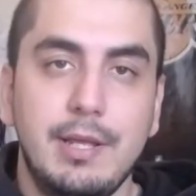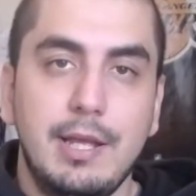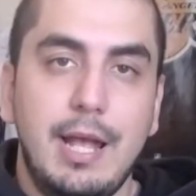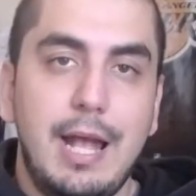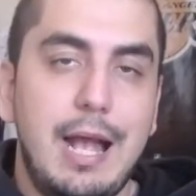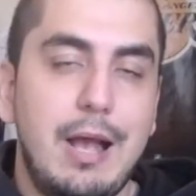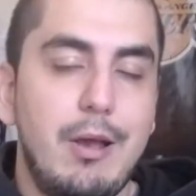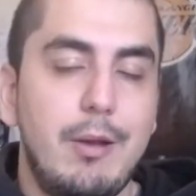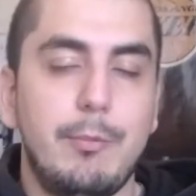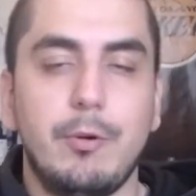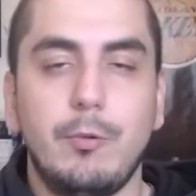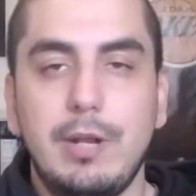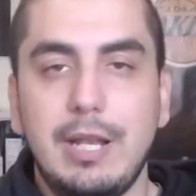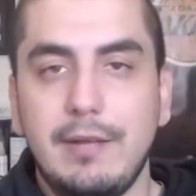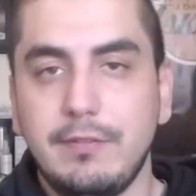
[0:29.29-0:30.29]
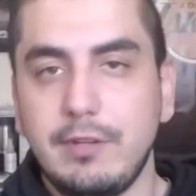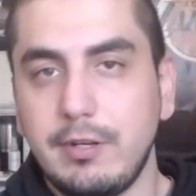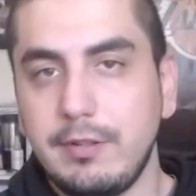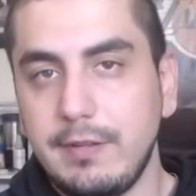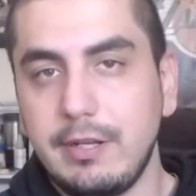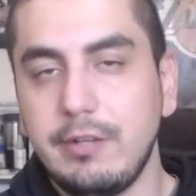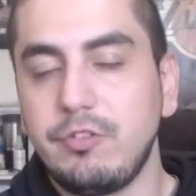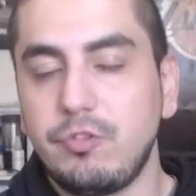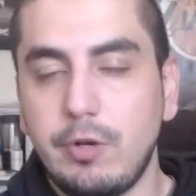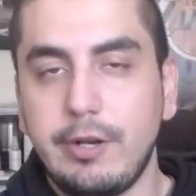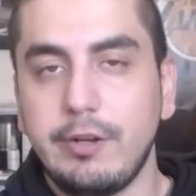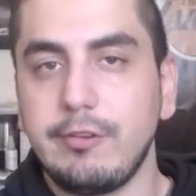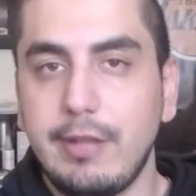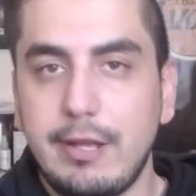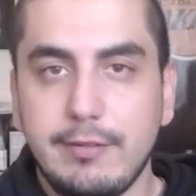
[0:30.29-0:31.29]
However, we left our third
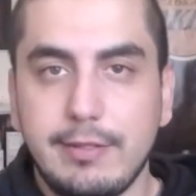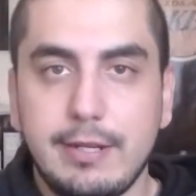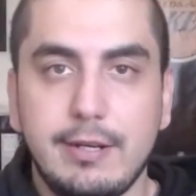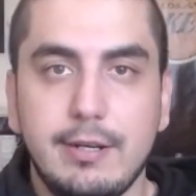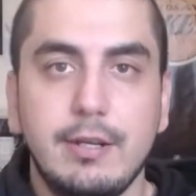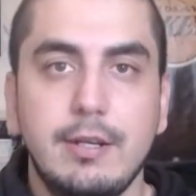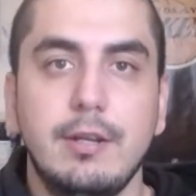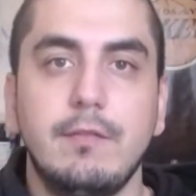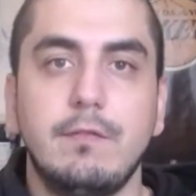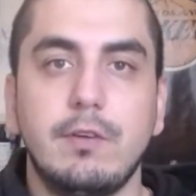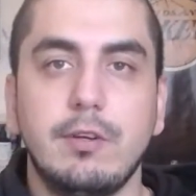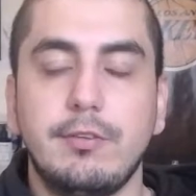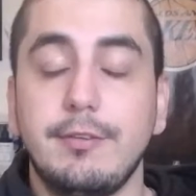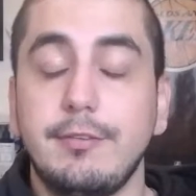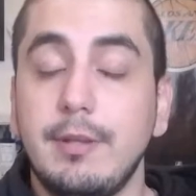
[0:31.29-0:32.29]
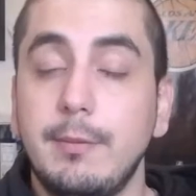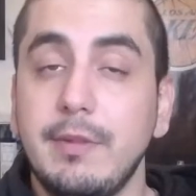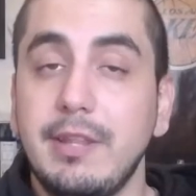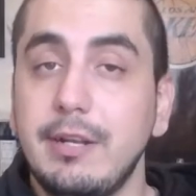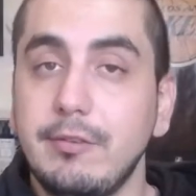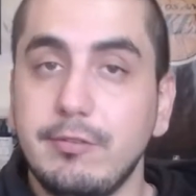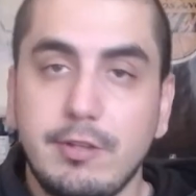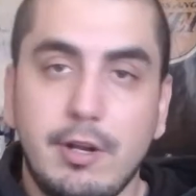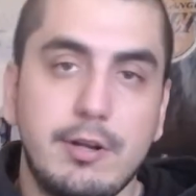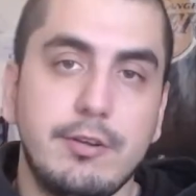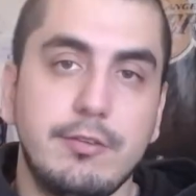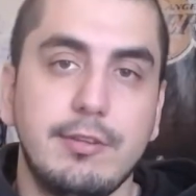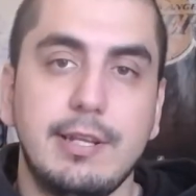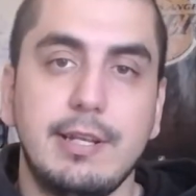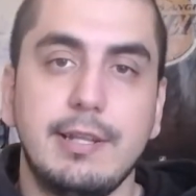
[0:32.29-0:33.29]
stringers out there versus some of their
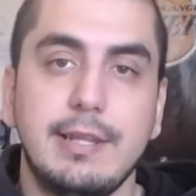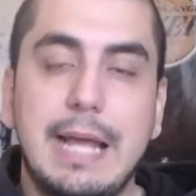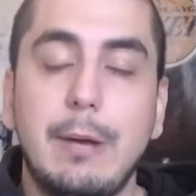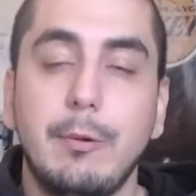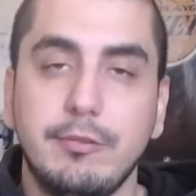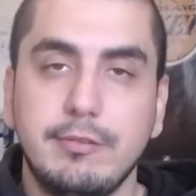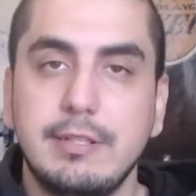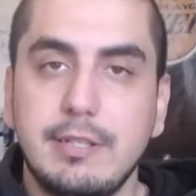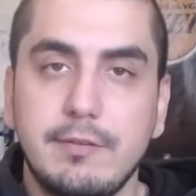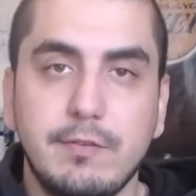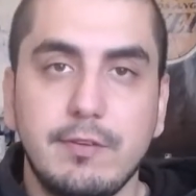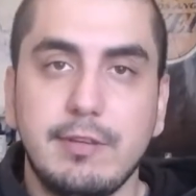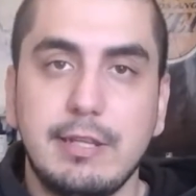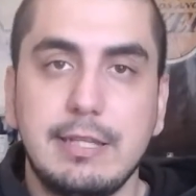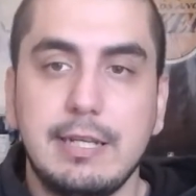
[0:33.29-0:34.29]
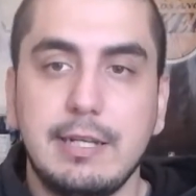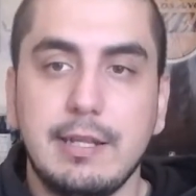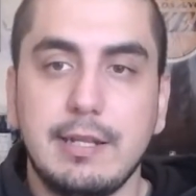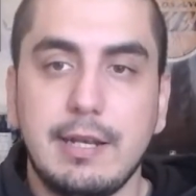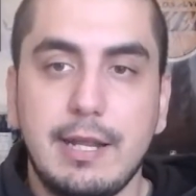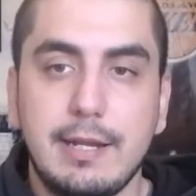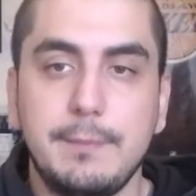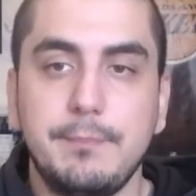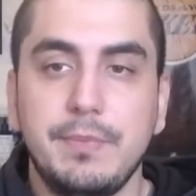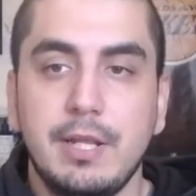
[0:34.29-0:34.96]
starters, and that was the difference at the end of the night.